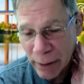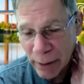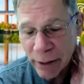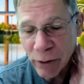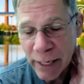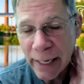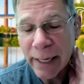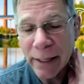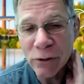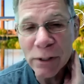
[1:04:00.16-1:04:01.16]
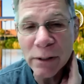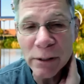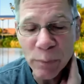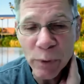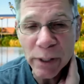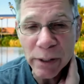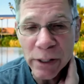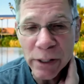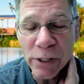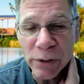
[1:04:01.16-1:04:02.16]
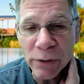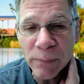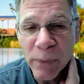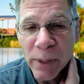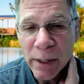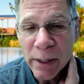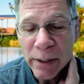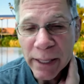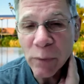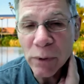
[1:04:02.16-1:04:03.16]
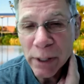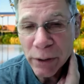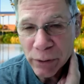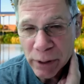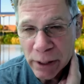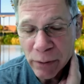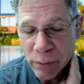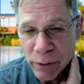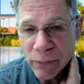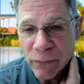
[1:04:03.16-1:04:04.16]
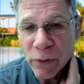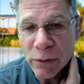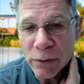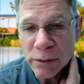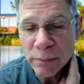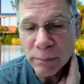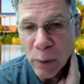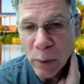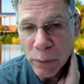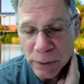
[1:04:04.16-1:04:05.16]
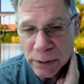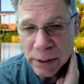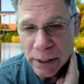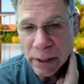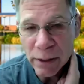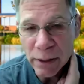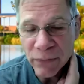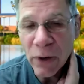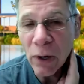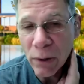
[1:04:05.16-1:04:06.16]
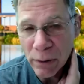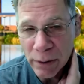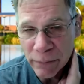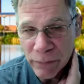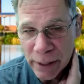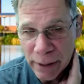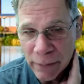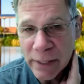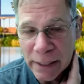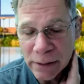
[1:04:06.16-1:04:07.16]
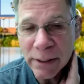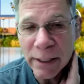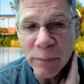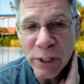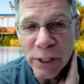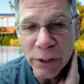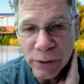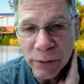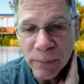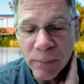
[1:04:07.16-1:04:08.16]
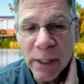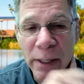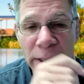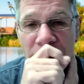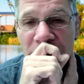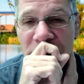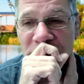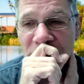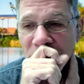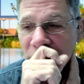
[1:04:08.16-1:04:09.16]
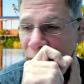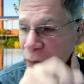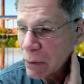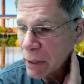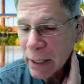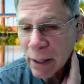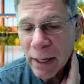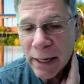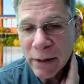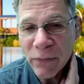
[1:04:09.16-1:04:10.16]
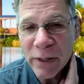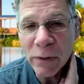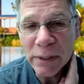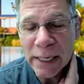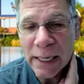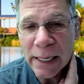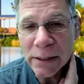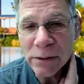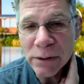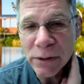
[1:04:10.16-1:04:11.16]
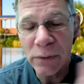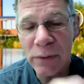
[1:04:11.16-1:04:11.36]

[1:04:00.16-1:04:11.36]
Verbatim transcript: that are hatched in the spring of the year, they will undergo their first molt in the fall of that, of that same year. And so if you look at a lot of field guides, you'll